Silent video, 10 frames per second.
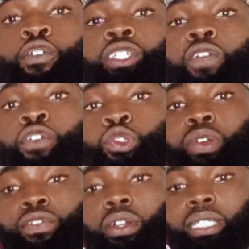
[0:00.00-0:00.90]
For those of us
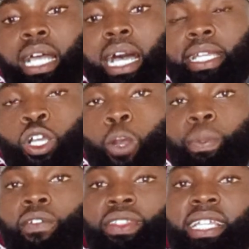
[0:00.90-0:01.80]
who have not had a
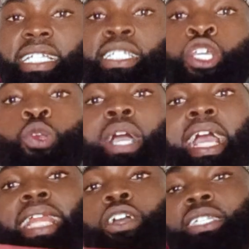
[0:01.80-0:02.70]
copy of this, you
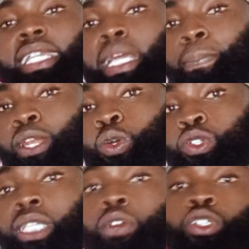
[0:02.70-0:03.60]
can click on the link
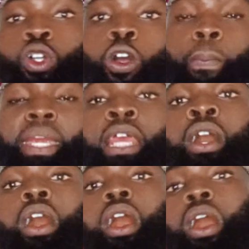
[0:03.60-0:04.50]
below to download your
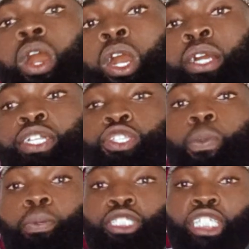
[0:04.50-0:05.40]
copy or
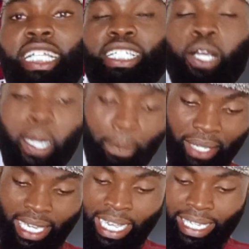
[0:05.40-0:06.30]
to purchase your
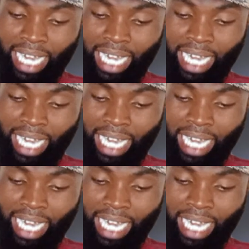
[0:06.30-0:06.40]
copy.